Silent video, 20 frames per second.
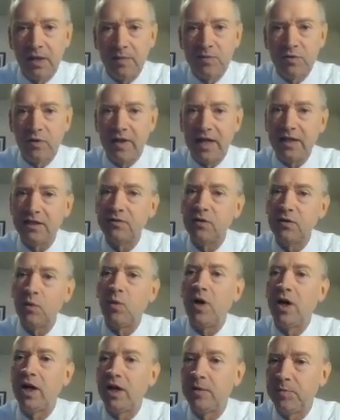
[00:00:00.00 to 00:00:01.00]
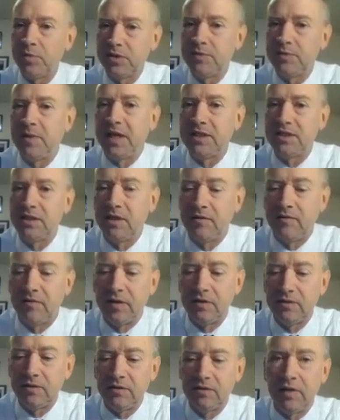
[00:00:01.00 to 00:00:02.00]
So that's the water perspective of
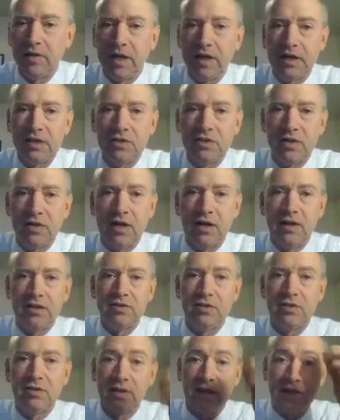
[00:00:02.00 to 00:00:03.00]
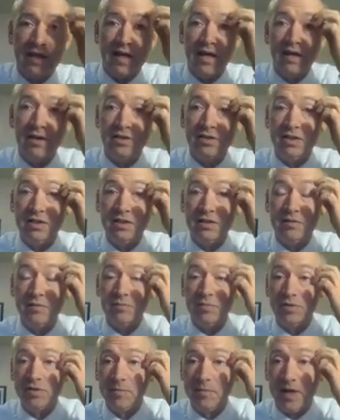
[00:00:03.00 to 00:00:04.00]
it, right? And so now let's look at the energy
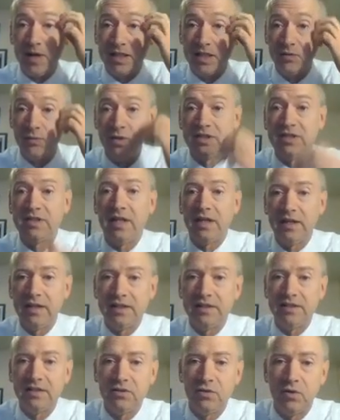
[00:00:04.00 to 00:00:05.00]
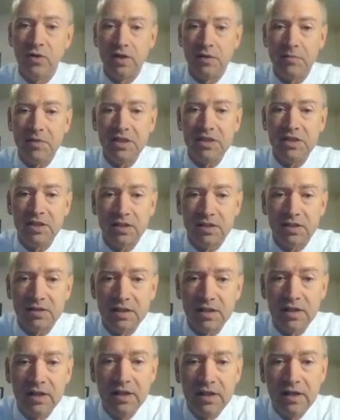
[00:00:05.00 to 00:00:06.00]
perspective, which then leads to the emissions.
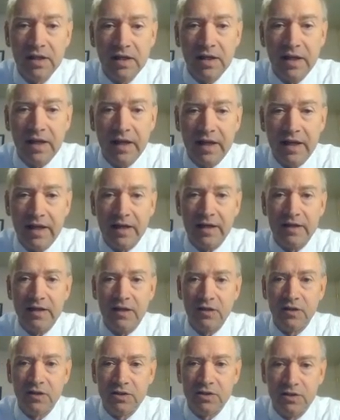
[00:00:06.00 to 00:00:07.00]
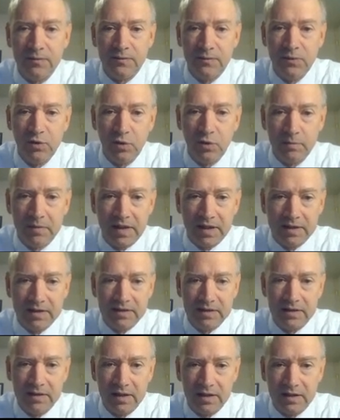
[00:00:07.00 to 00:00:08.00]
And here's the fuel
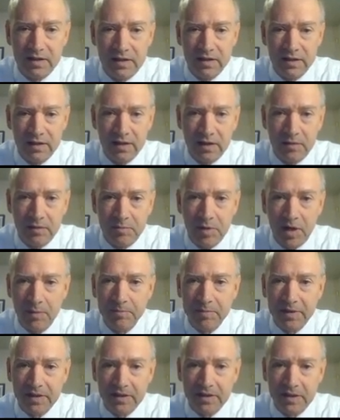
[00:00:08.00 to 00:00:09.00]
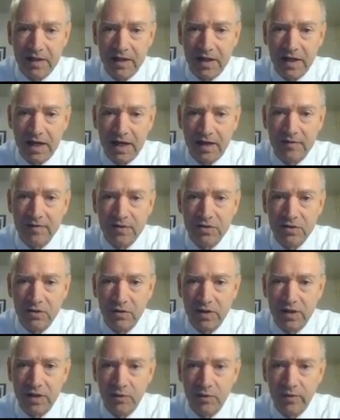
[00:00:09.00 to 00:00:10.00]
mix that the pumping can have. And
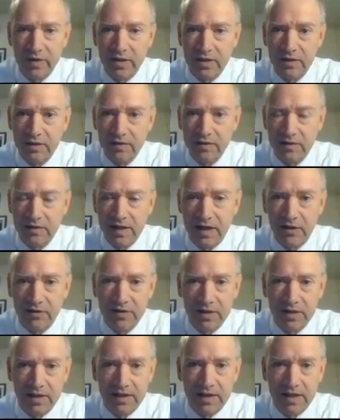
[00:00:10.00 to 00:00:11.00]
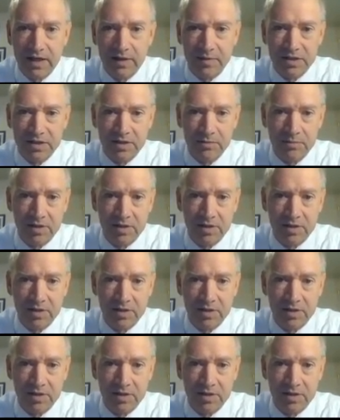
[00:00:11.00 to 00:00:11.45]
so again, we can calculate how much